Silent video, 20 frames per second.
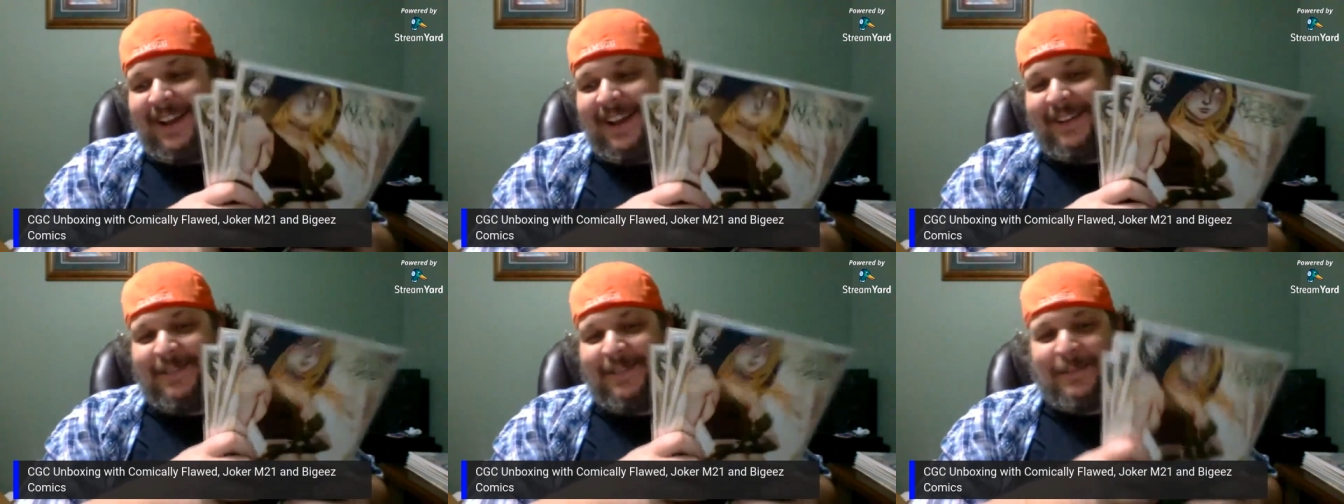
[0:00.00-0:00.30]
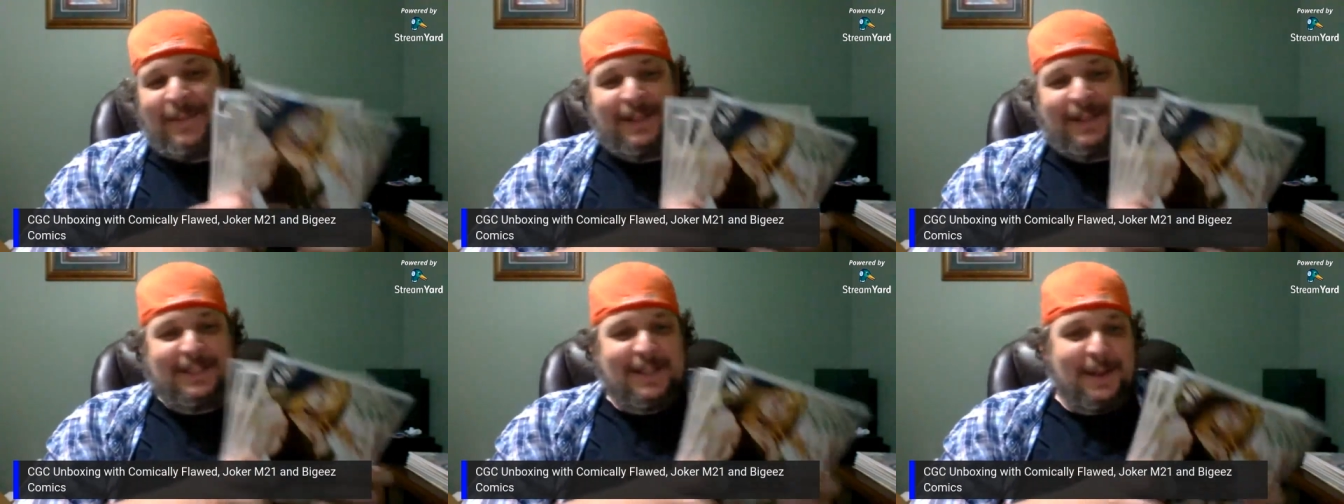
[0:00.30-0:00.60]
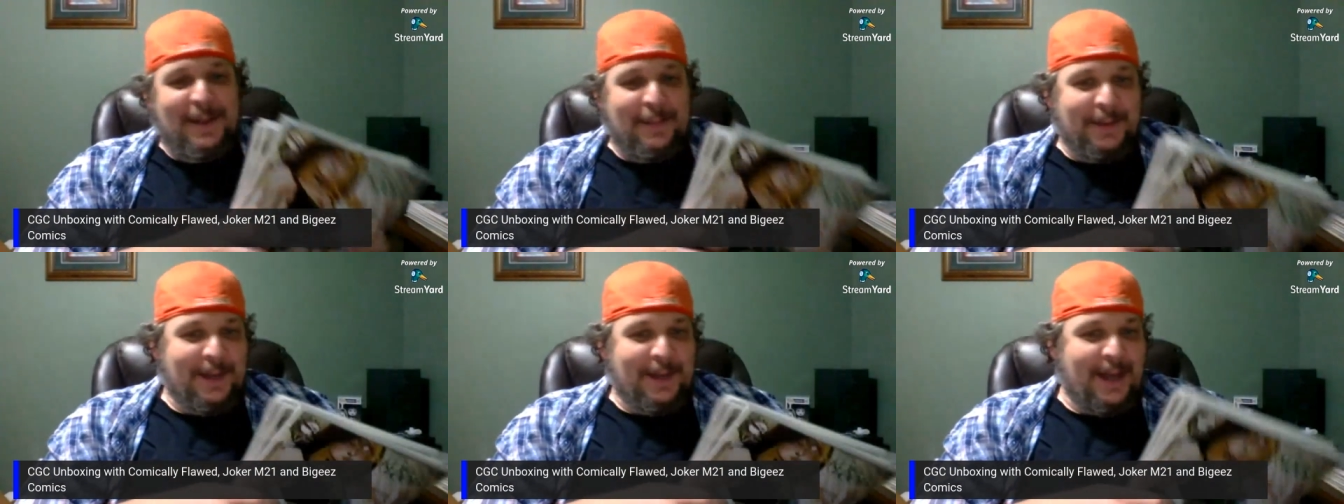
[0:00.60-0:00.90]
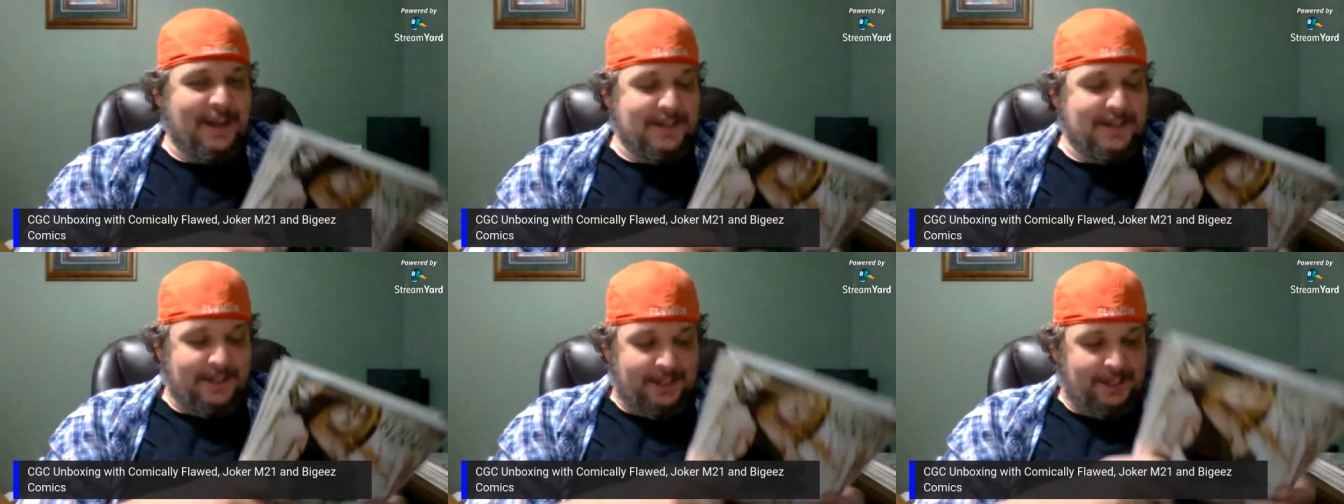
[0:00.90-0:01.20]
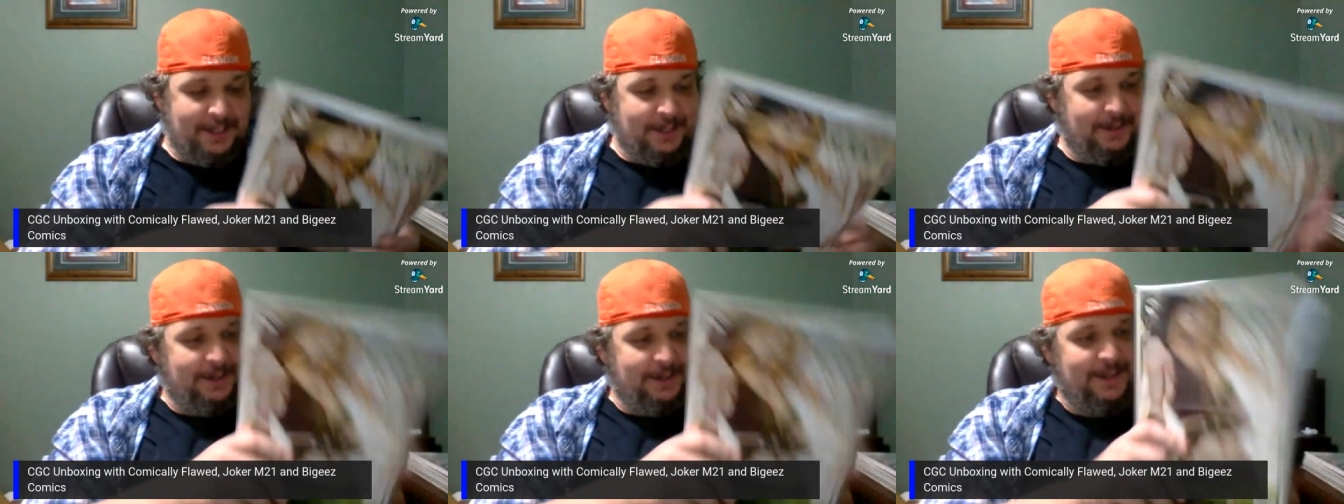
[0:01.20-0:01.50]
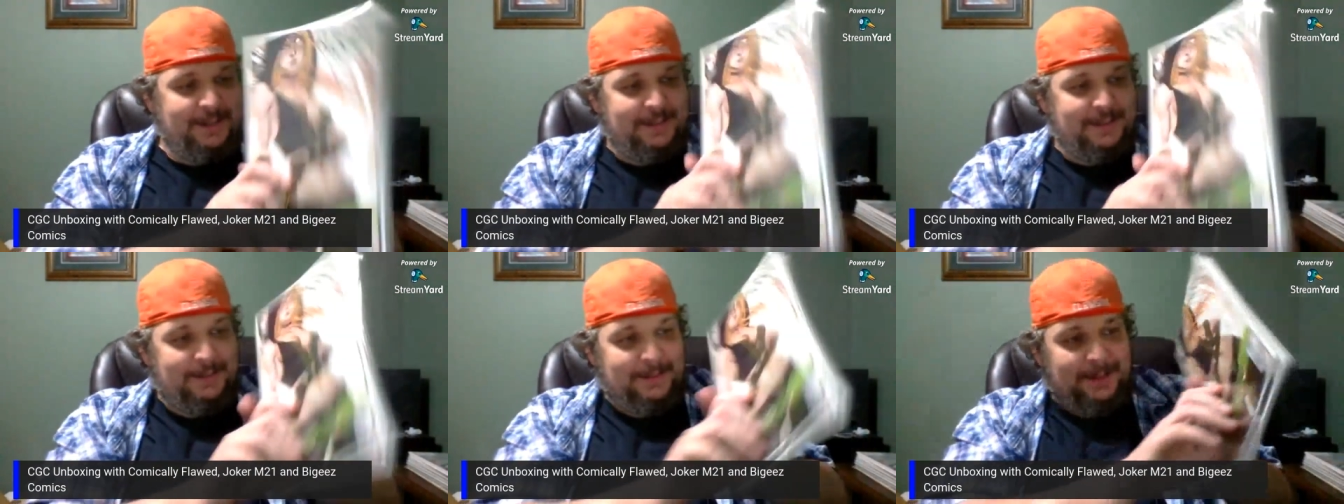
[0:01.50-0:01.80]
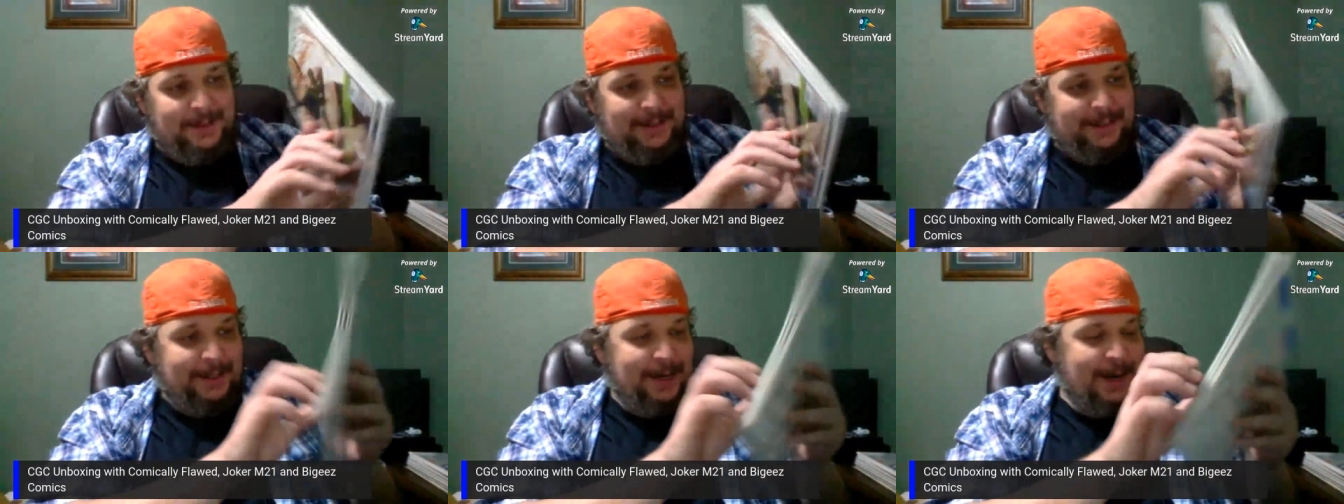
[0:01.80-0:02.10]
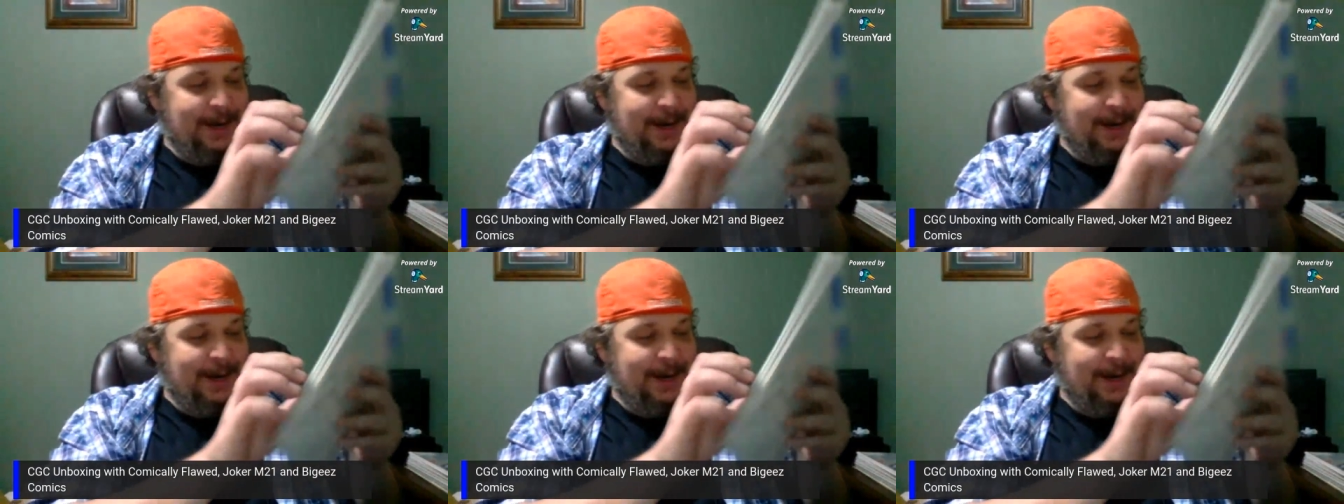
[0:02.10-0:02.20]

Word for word: picked up. A, I was like, you know what? I'm gonna go ahead and grab